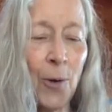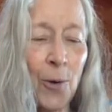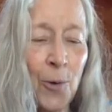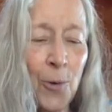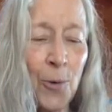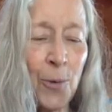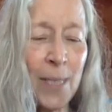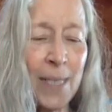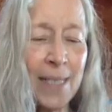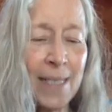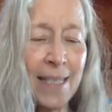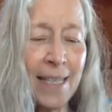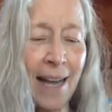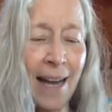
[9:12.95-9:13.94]
Who
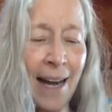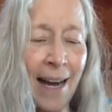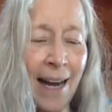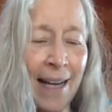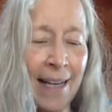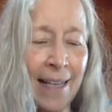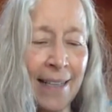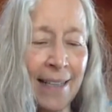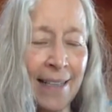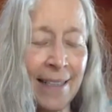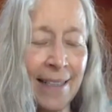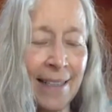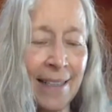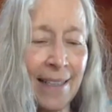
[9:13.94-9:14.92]
is the I
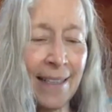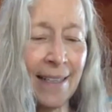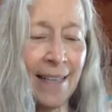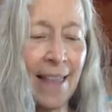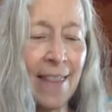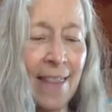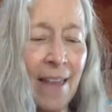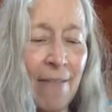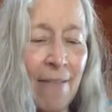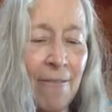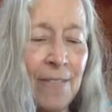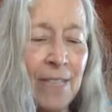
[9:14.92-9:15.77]
that